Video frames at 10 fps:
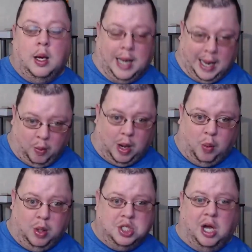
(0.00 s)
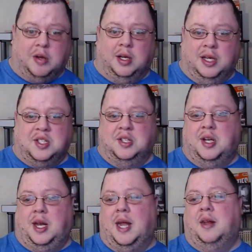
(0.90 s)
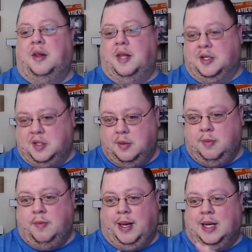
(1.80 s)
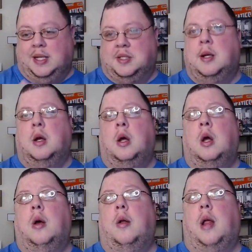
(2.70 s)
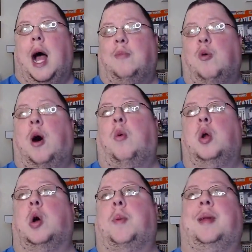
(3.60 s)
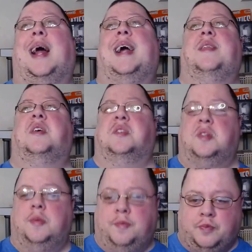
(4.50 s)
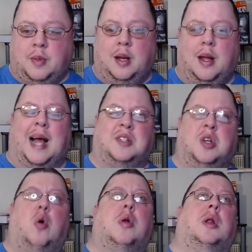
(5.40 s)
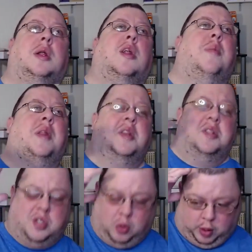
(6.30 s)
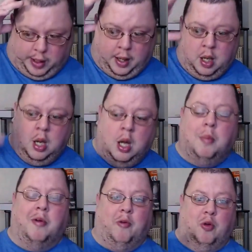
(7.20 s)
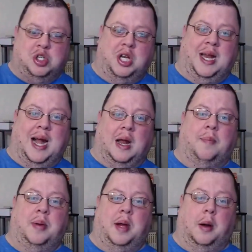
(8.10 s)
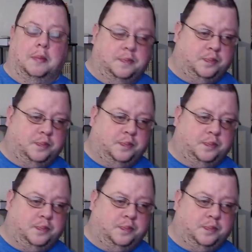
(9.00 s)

Now, I want y'all to listen to the end of this because I want to apply this. I told a little bit of this story before she got up here.